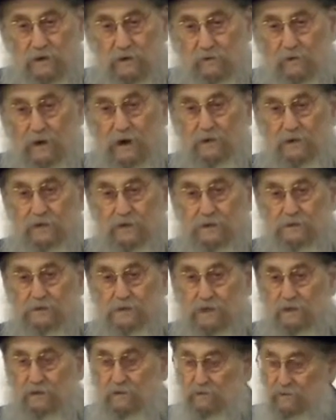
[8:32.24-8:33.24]
why don't
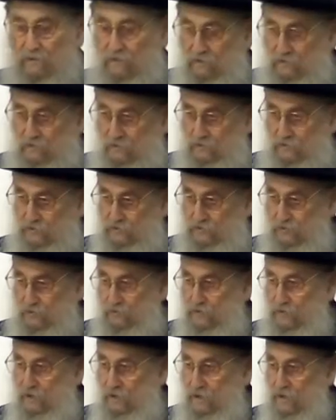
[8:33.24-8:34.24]
you
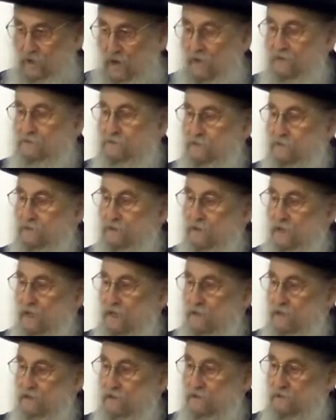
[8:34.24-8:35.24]
should
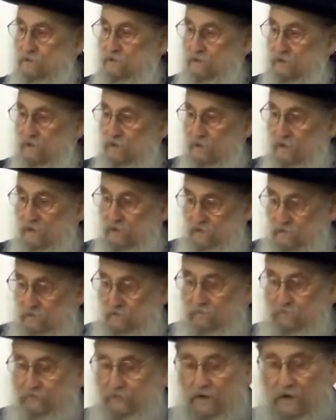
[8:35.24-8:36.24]
castigate
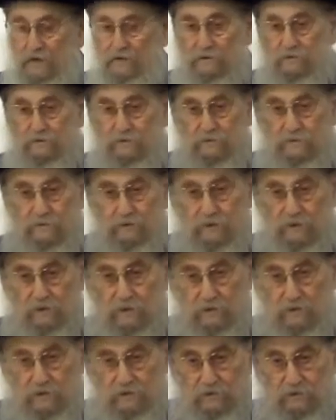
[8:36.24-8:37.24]
your friend,
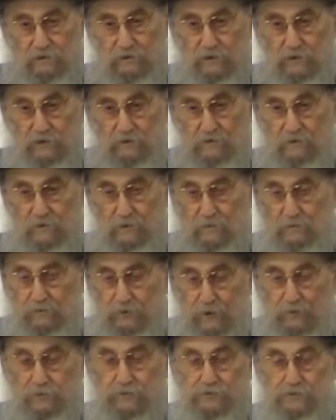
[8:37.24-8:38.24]
you to
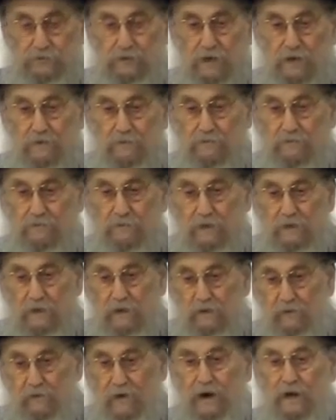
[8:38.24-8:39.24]
approach them.
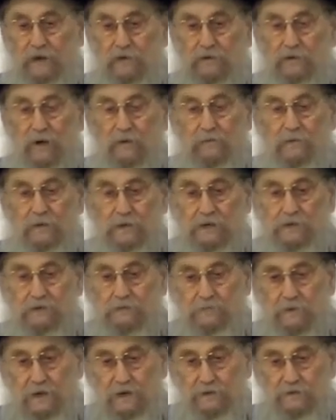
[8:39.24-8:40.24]
Why double
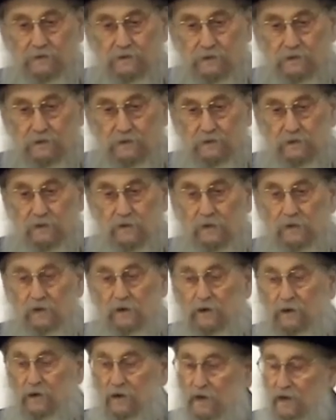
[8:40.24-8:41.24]
expression?
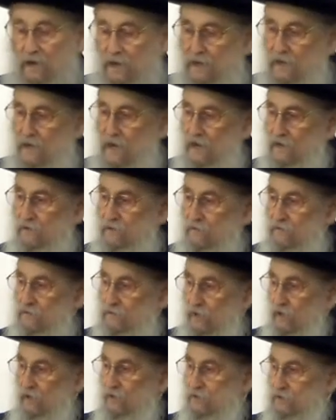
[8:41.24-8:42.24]
You
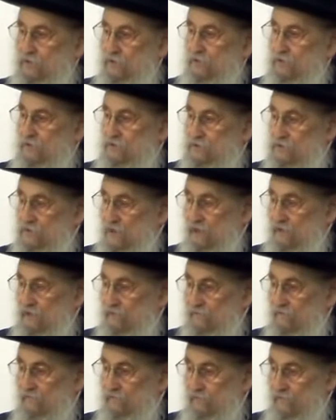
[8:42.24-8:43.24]
talk to
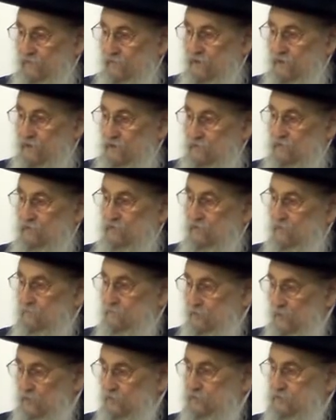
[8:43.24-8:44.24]
yourself, you
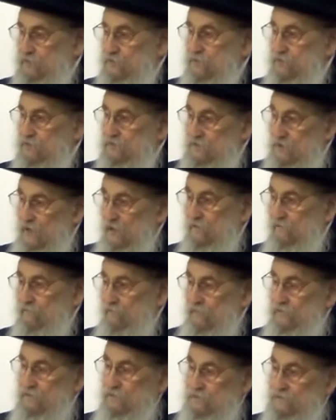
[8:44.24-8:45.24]
reproach yourself
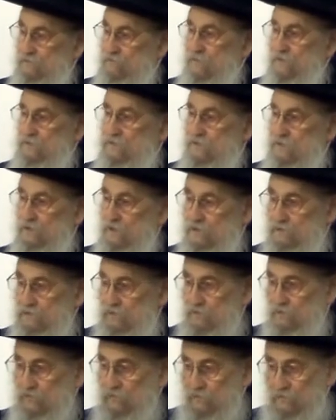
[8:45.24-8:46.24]
what is missing in
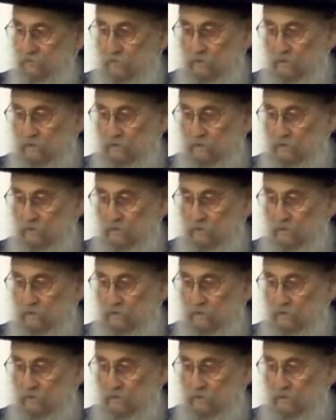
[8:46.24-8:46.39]
you,